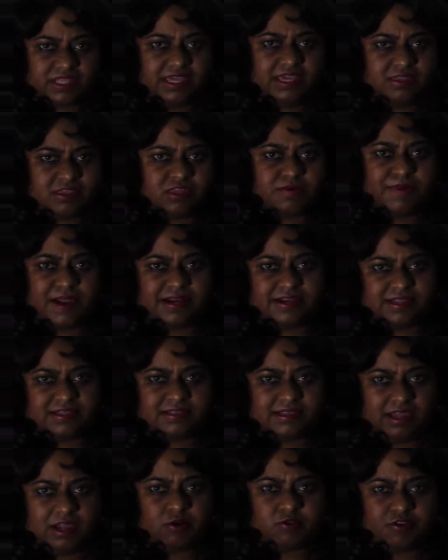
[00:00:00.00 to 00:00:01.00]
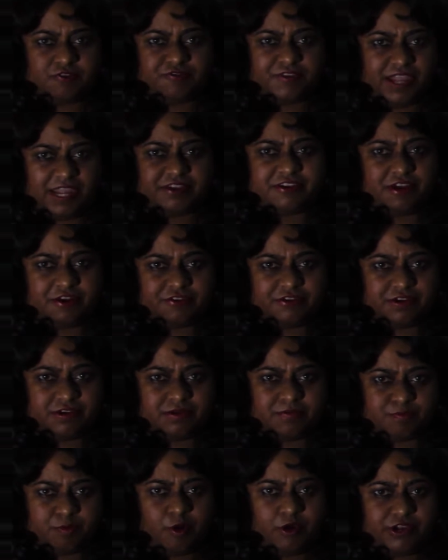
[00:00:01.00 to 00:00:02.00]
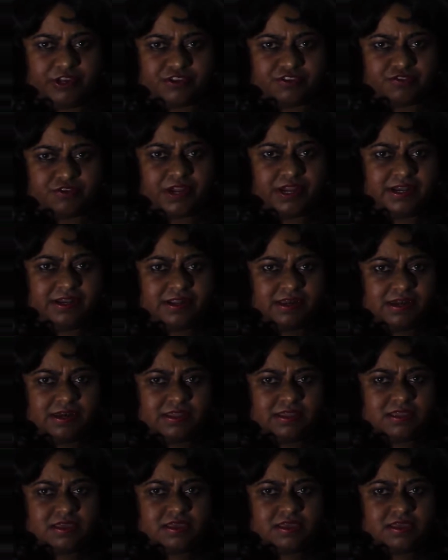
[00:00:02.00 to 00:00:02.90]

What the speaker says: GMAT is out of 800 points, right?